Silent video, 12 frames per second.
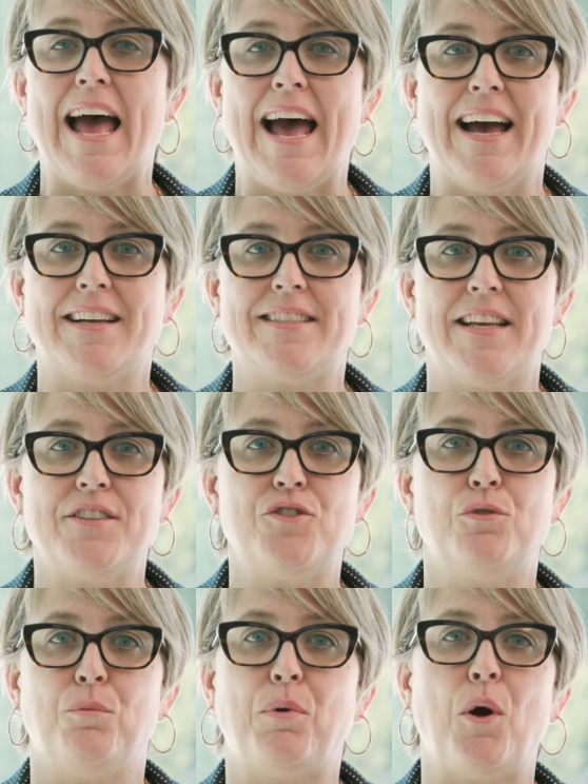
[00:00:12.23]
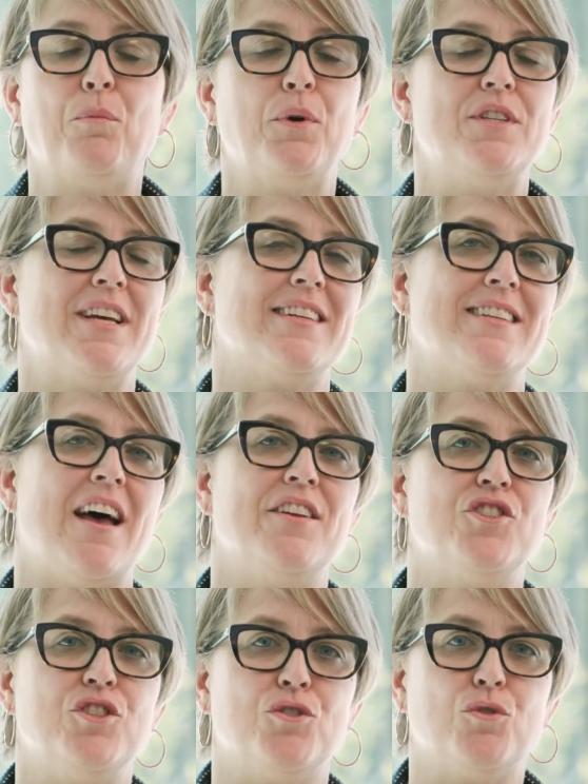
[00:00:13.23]
Access to appropriate
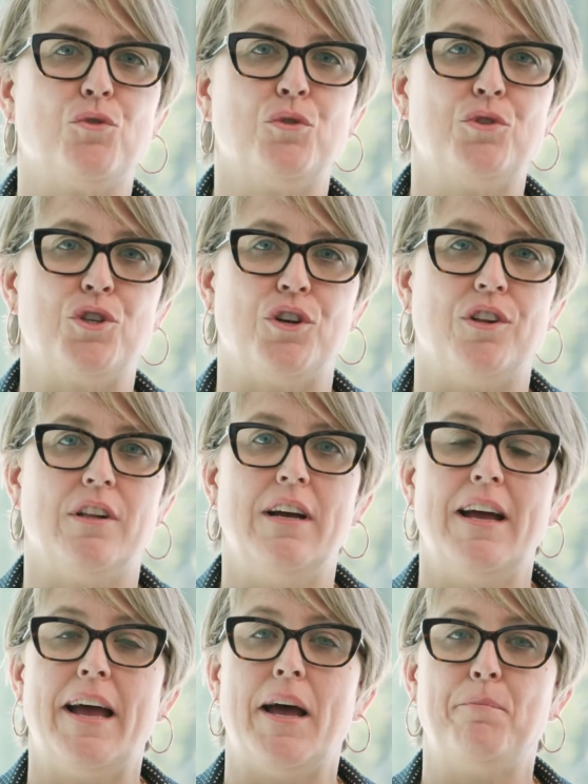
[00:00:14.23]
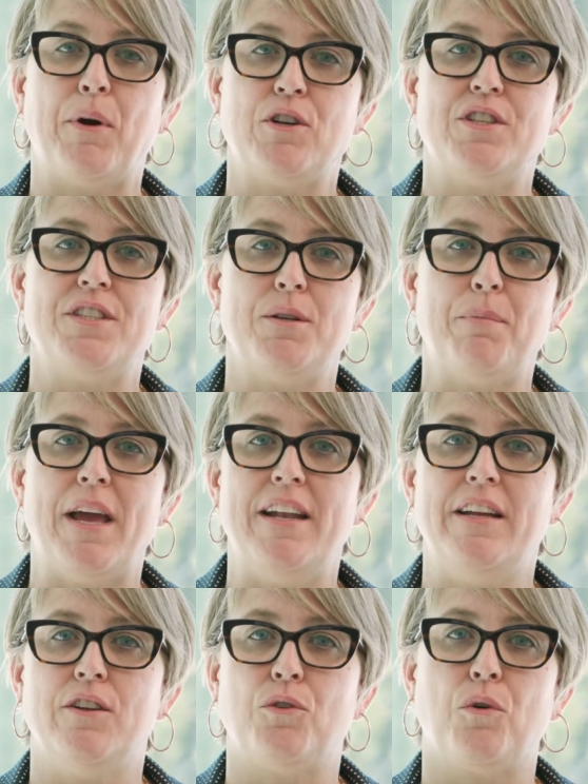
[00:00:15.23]
technology is crucial, and
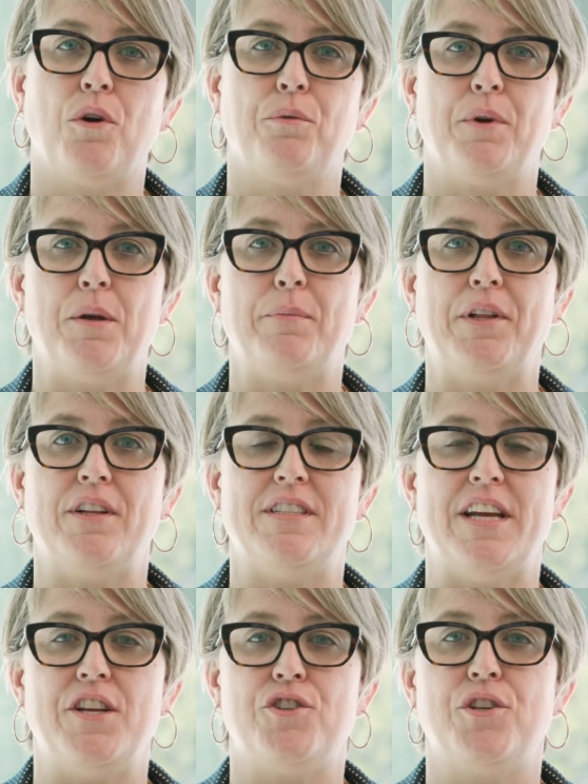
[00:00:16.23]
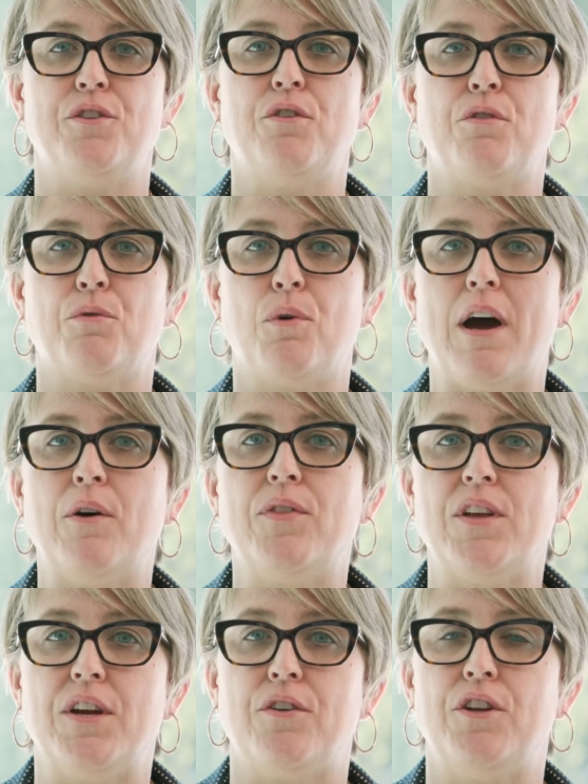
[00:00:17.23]
participating in oral rehabilitation
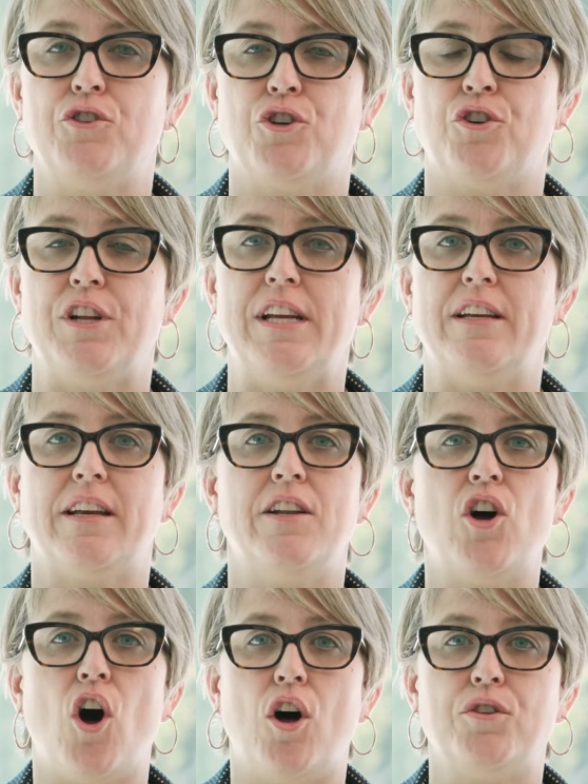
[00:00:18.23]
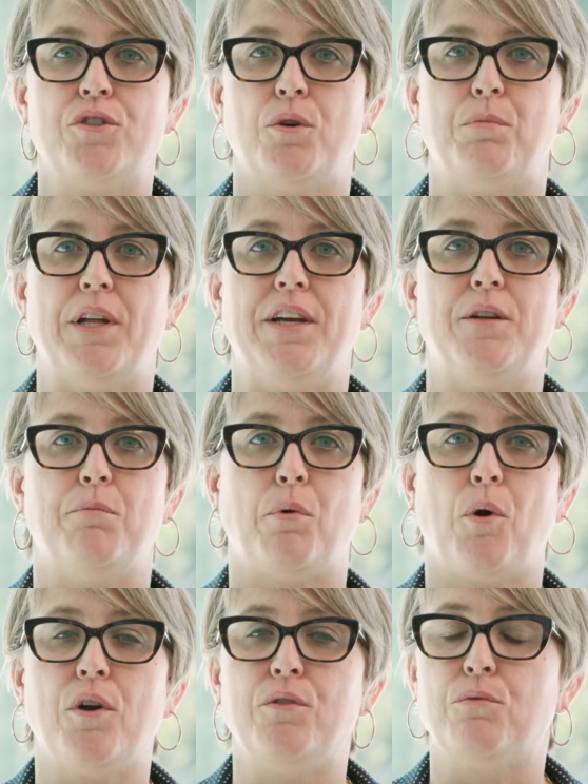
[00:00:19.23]
throughout the hearing journey can also play an
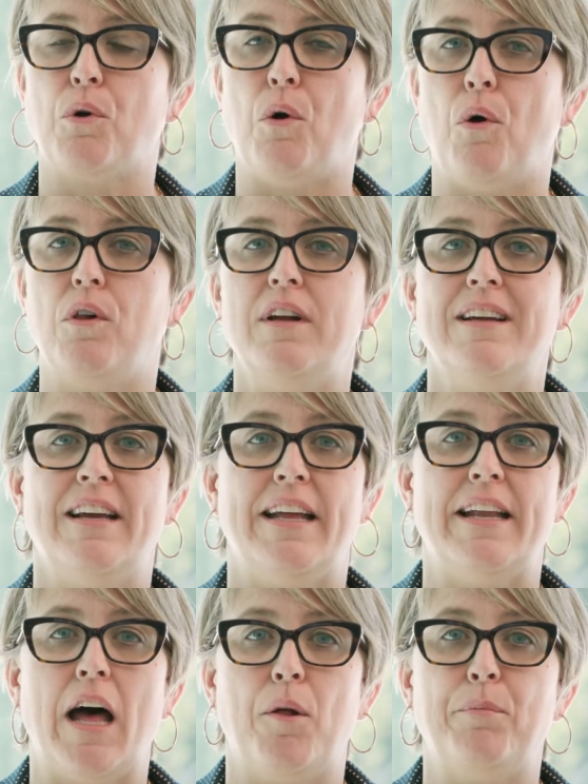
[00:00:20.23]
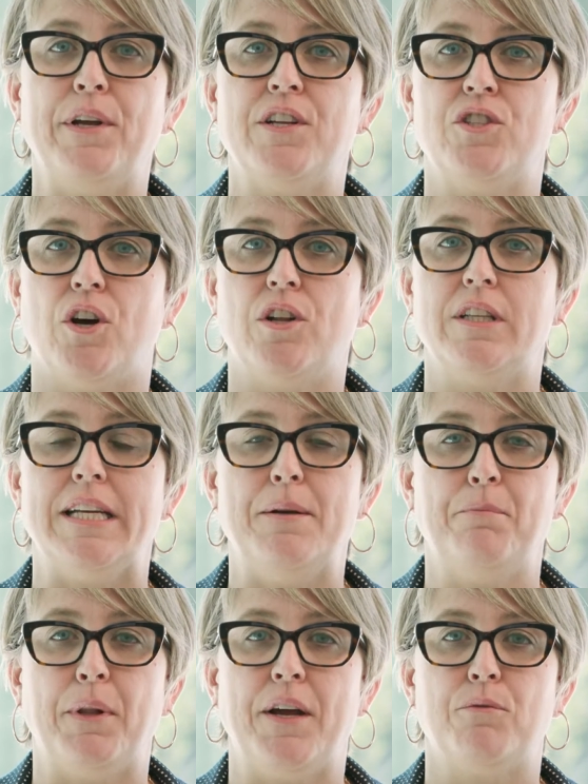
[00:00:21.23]
important role in helping adult
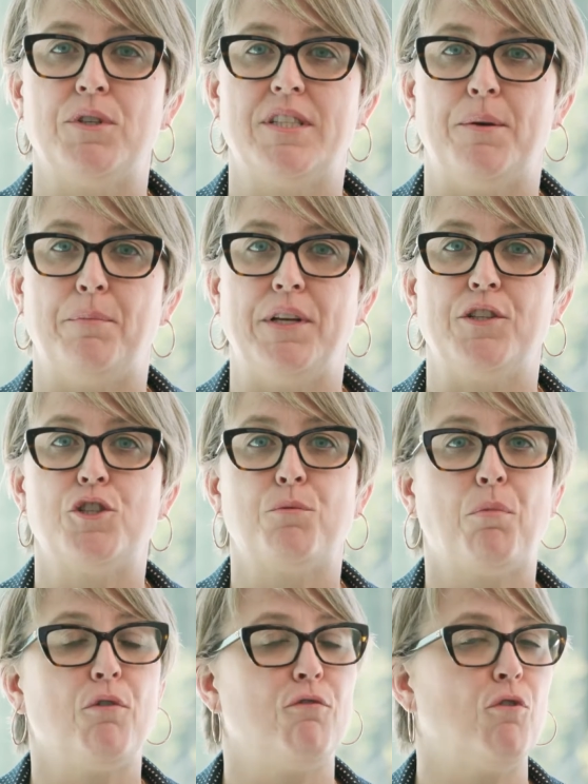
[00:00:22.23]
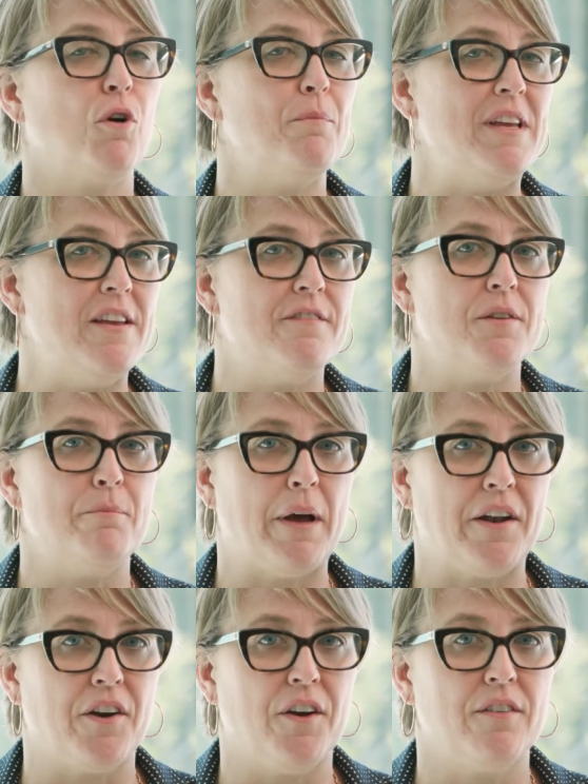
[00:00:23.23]
implant recipients perform even
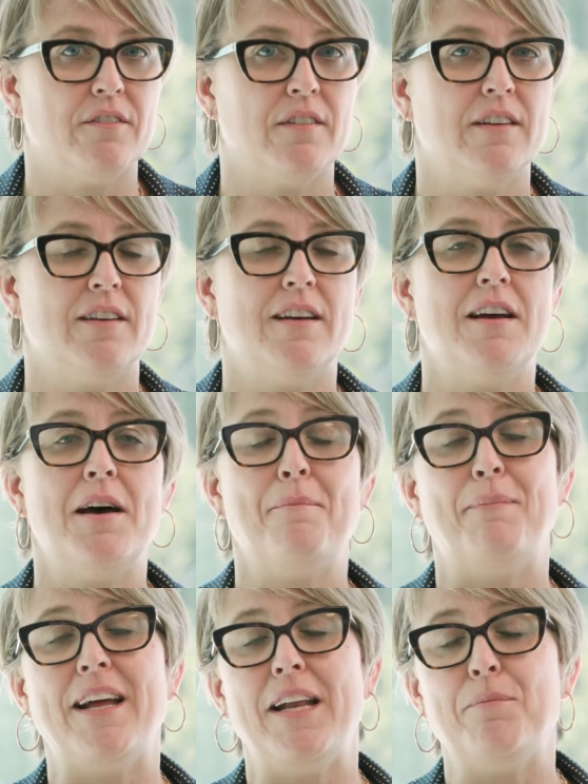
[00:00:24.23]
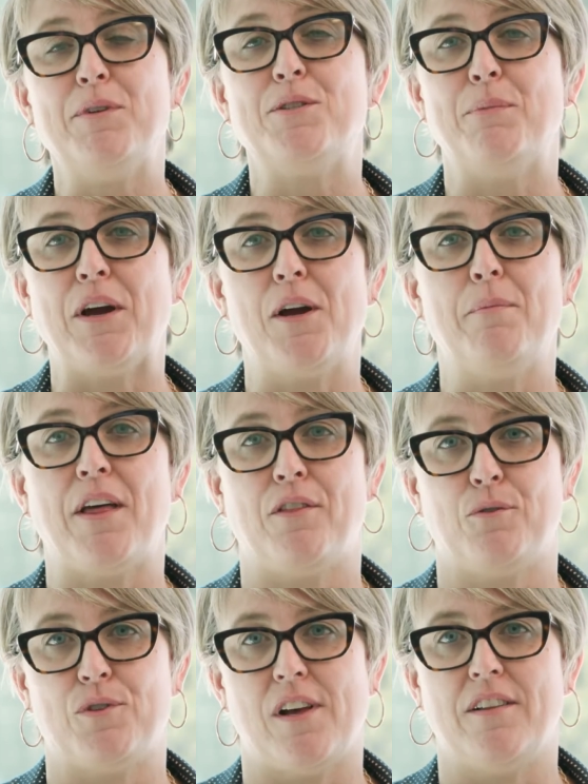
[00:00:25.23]
better. My name is Mary
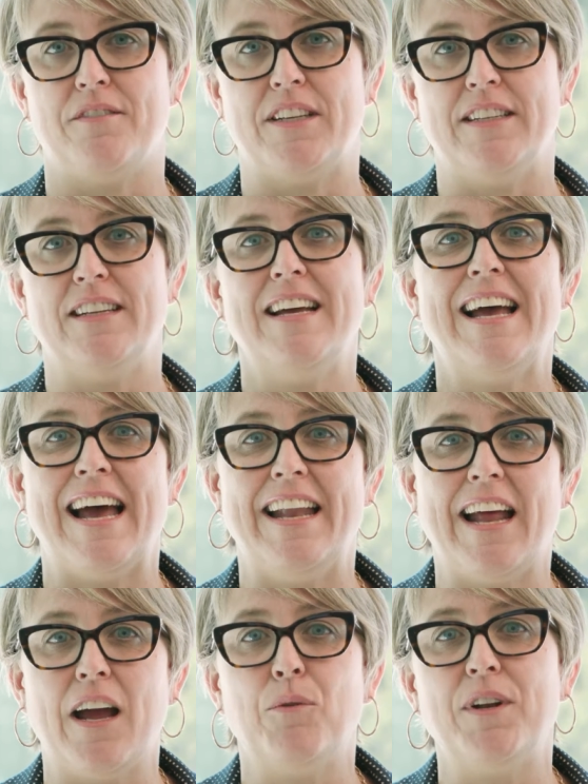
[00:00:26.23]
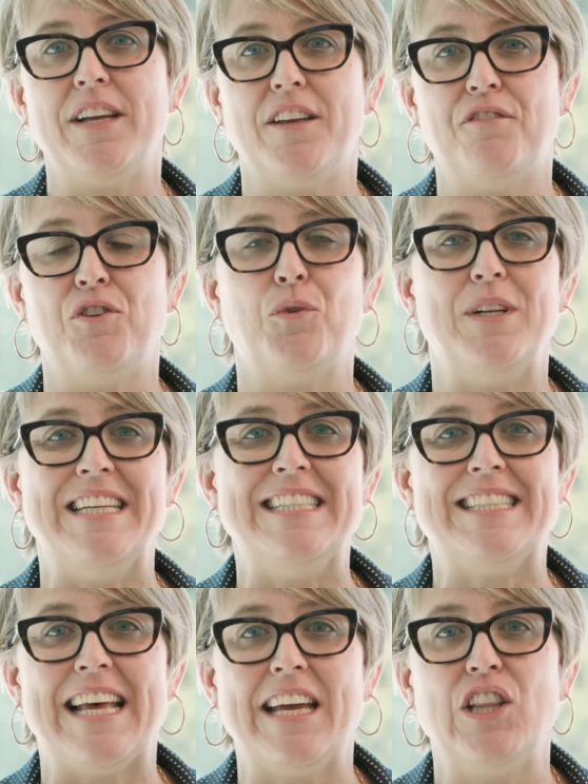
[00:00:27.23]
Beth O'Sullivan, and I want to give you an
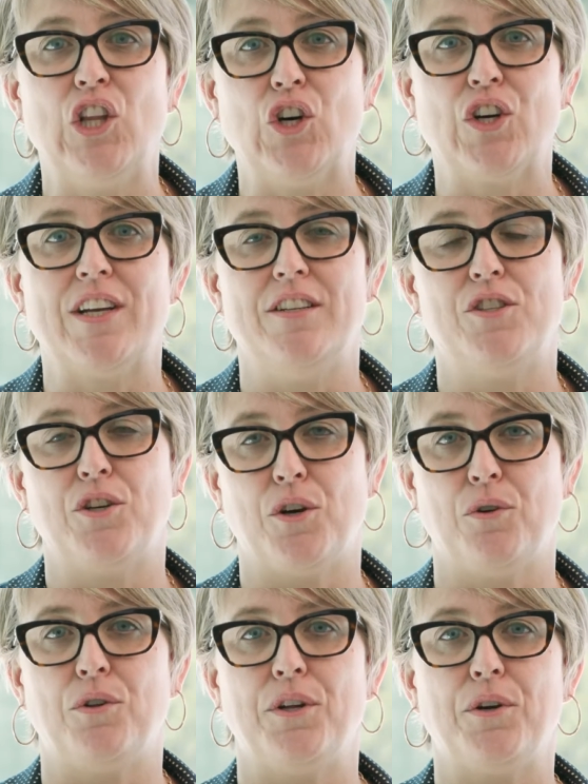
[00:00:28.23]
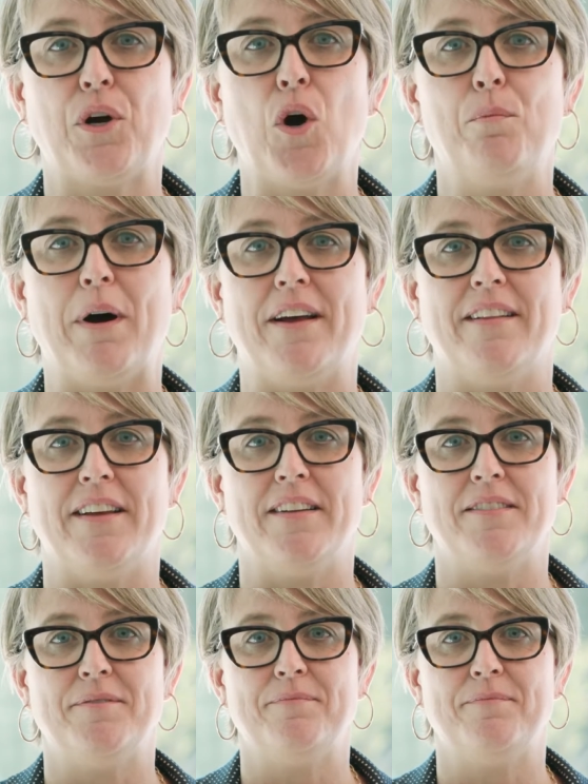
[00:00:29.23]
inside look into Cochlear CoPilot.